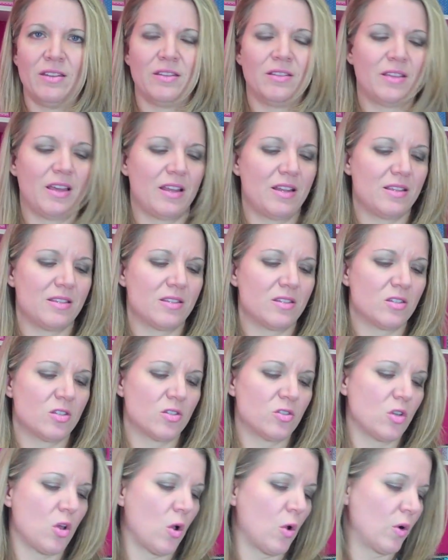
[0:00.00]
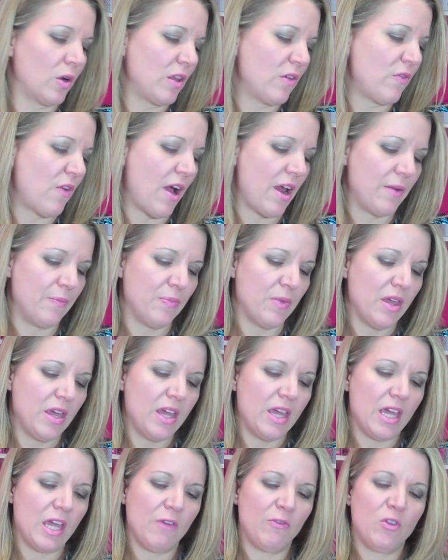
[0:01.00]
That is totally fine.
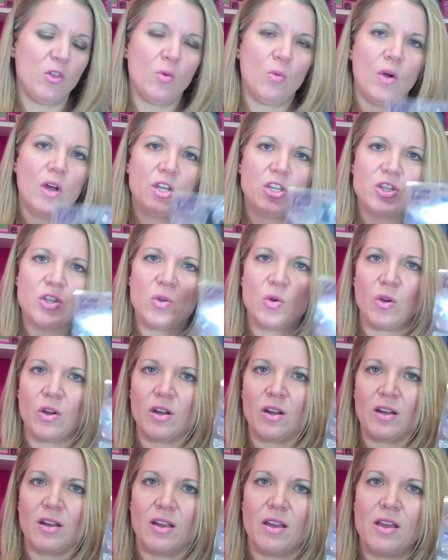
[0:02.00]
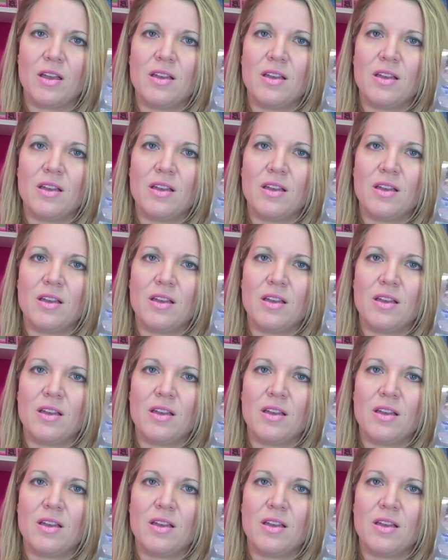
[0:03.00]
If you want your